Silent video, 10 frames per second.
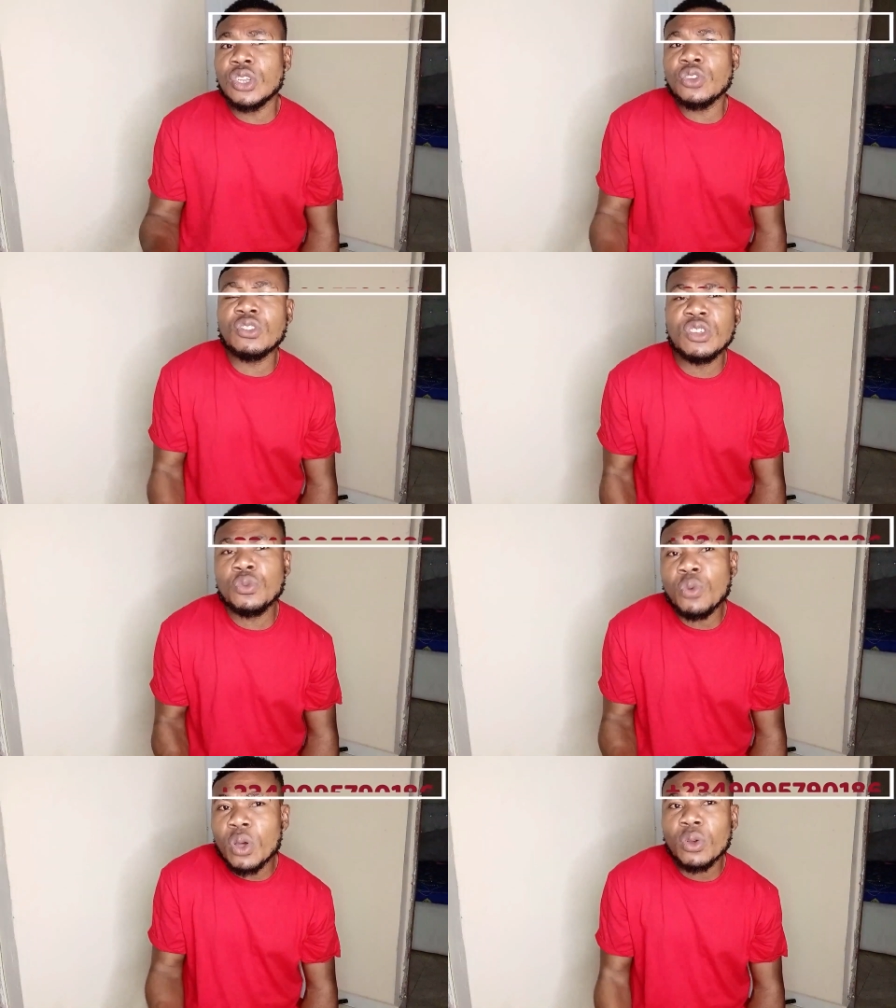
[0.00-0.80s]
you
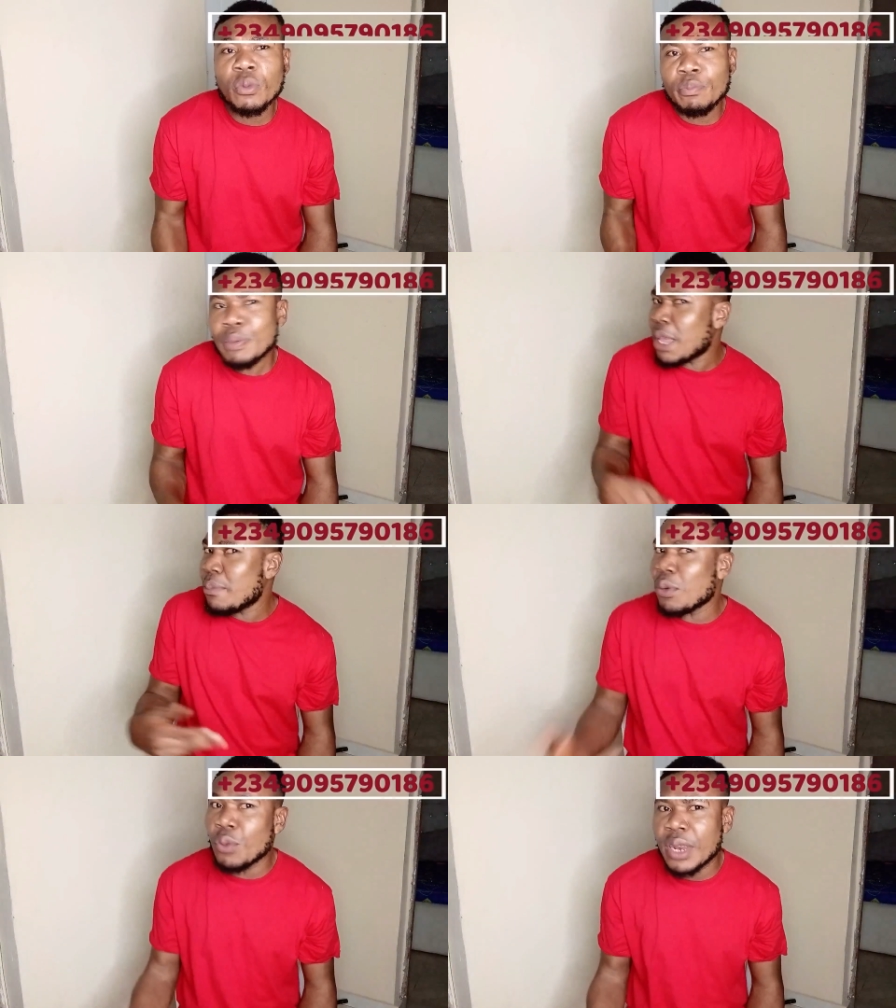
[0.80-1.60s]
still want to
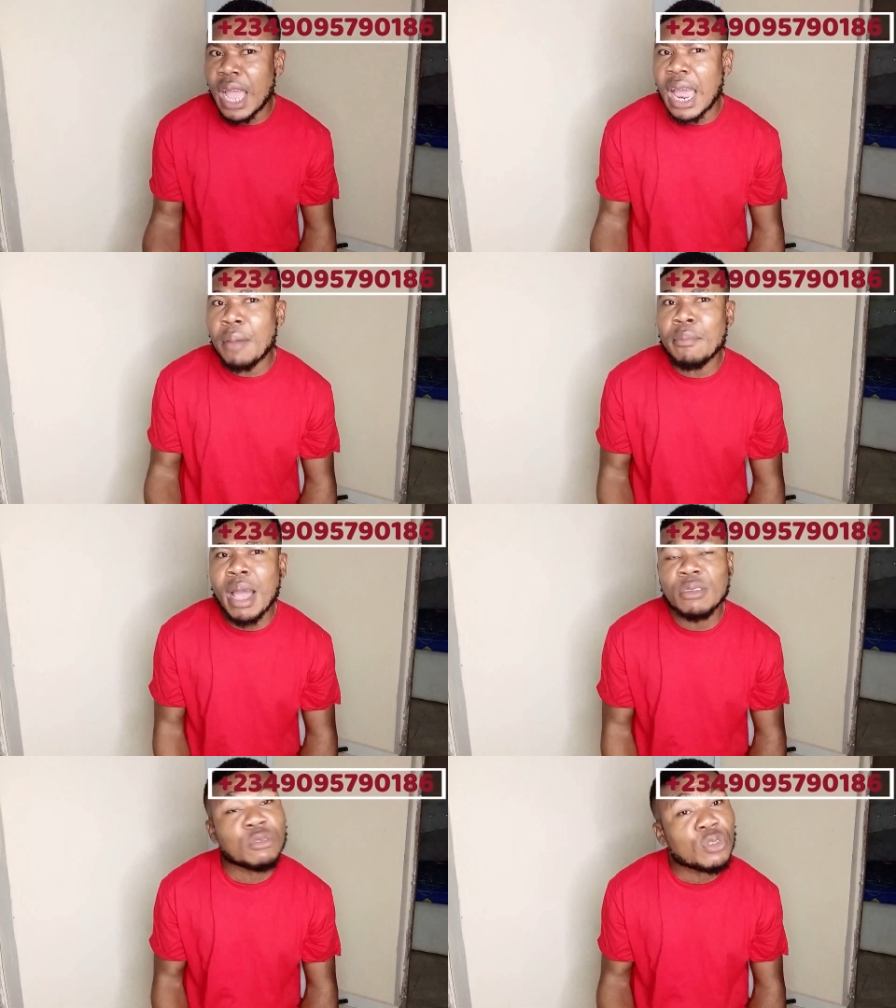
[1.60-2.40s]
pay me with that
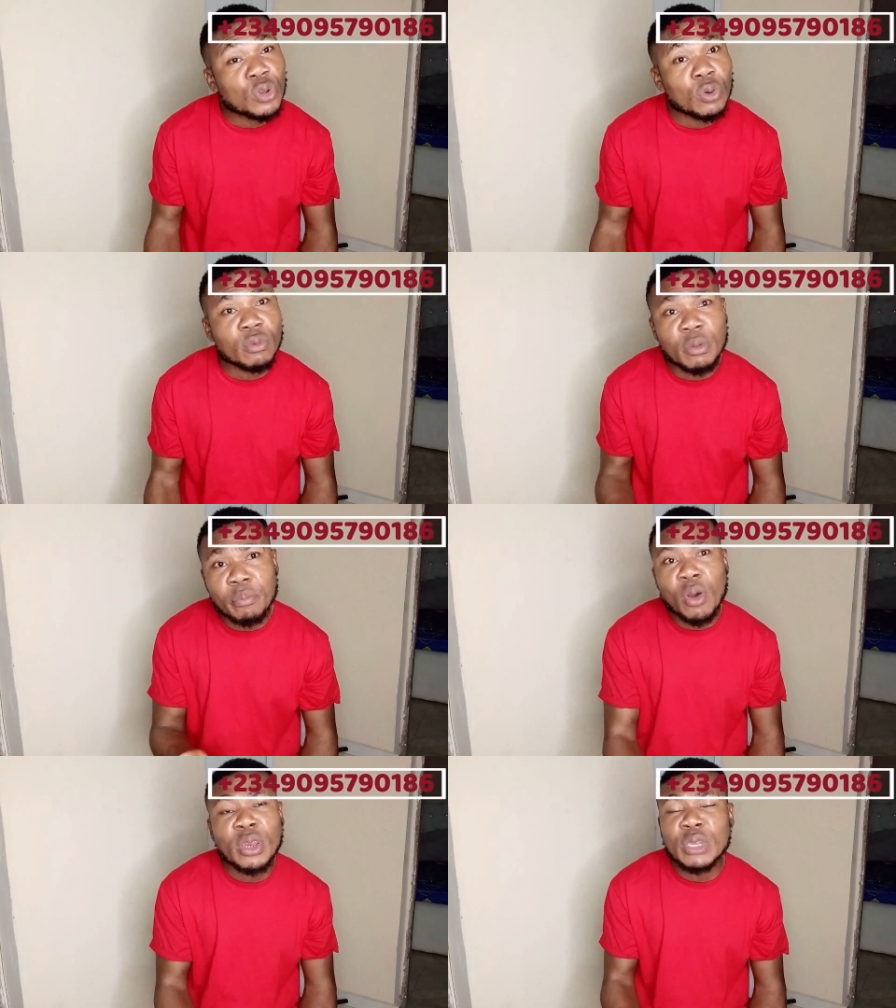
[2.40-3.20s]
amount, no, the
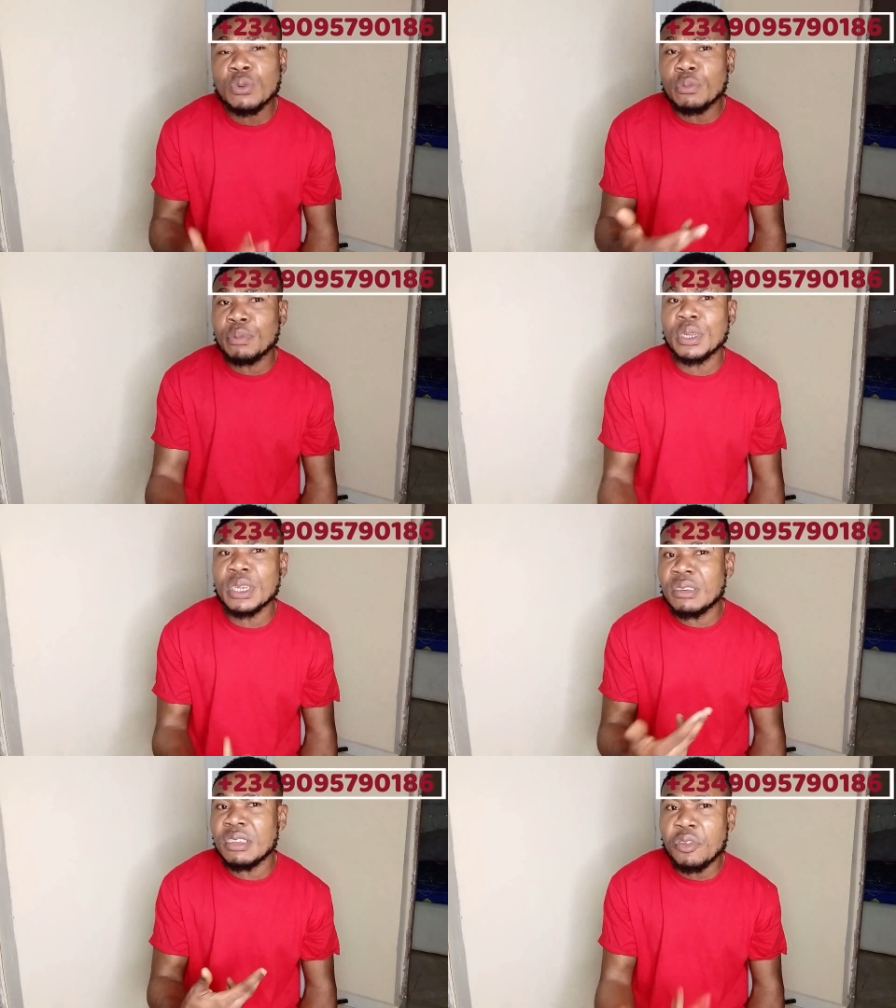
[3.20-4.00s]
money will
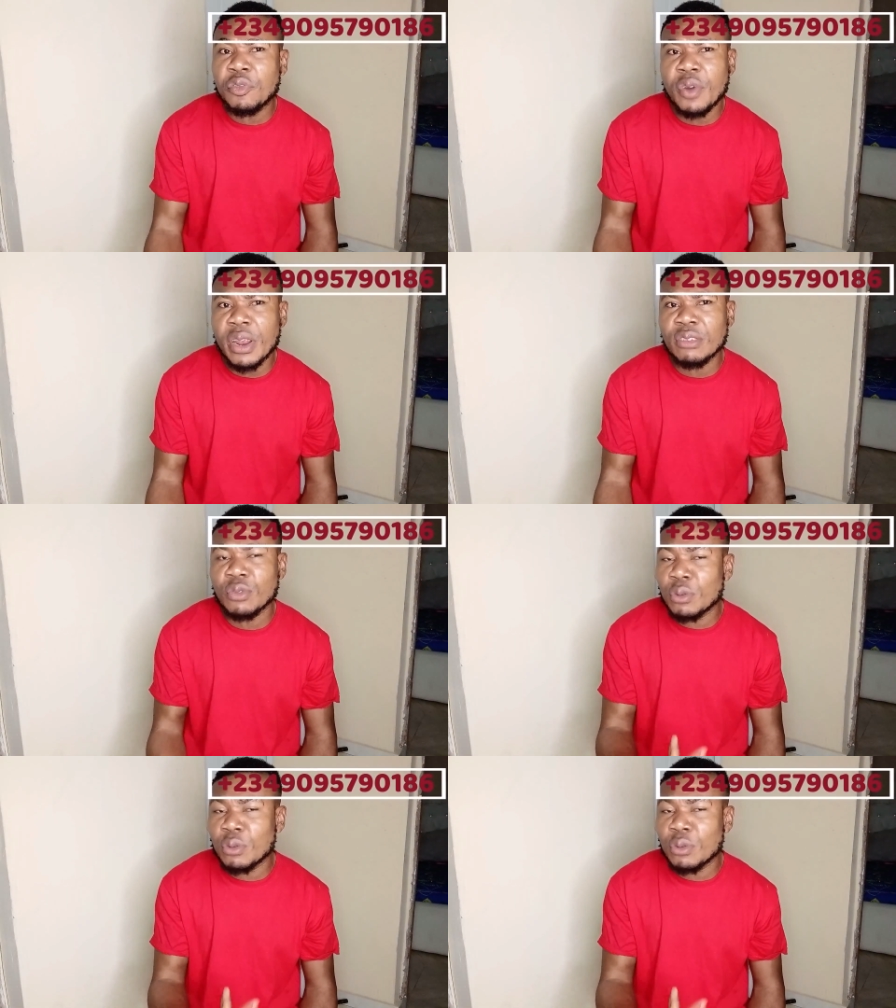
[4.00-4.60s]
be a different,